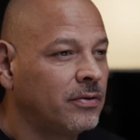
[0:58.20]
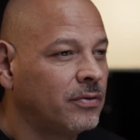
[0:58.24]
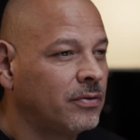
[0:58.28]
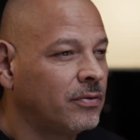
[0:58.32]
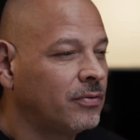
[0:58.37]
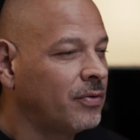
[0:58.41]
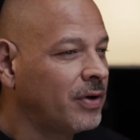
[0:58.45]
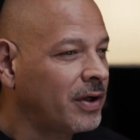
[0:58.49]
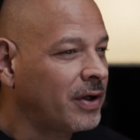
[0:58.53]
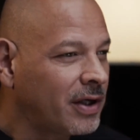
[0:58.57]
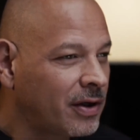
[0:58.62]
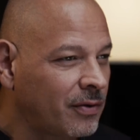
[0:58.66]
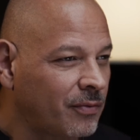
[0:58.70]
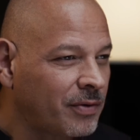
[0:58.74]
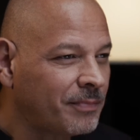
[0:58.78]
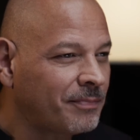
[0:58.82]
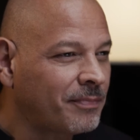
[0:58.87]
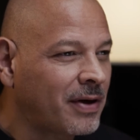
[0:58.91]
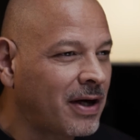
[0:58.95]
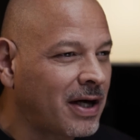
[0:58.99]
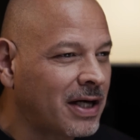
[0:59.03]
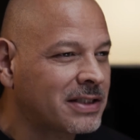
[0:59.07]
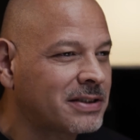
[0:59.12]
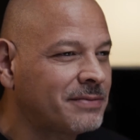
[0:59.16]
What can we
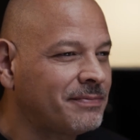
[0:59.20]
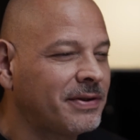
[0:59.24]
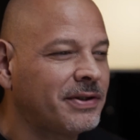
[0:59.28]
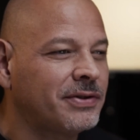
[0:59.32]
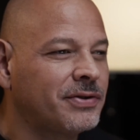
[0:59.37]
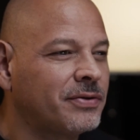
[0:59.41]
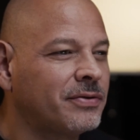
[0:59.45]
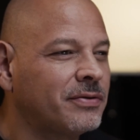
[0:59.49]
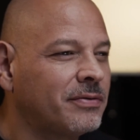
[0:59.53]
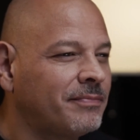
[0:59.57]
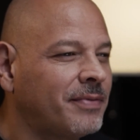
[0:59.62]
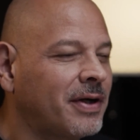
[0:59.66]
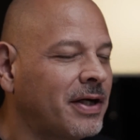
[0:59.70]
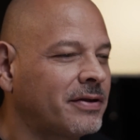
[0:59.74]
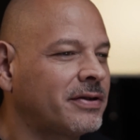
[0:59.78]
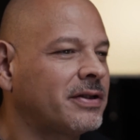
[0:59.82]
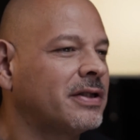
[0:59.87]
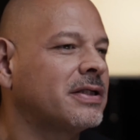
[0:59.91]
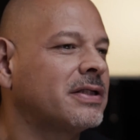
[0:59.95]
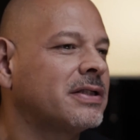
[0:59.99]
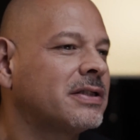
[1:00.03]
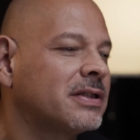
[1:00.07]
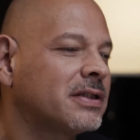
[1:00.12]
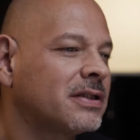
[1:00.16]
possibly do about
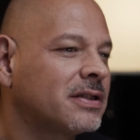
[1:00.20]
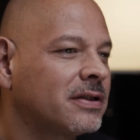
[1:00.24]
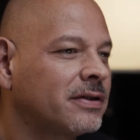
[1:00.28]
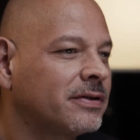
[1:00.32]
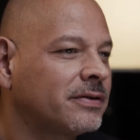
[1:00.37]
this?